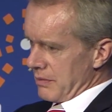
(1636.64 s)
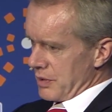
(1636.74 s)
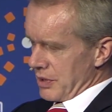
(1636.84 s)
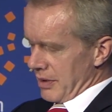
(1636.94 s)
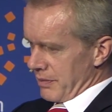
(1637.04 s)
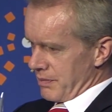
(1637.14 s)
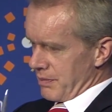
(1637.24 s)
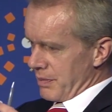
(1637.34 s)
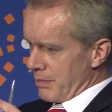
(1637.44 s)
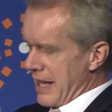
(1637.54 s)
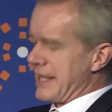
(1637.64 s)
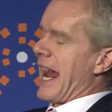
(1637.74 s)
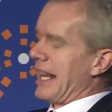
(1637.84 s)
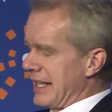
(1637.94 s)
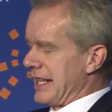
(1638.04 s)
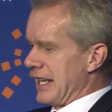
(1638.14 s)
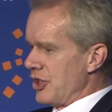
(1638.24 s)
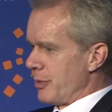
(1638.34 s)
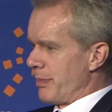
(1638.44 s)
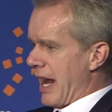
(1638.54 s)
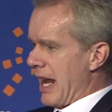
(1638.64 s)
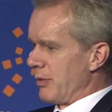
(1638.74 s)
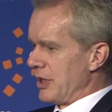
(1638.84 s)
sort of mentality in Japan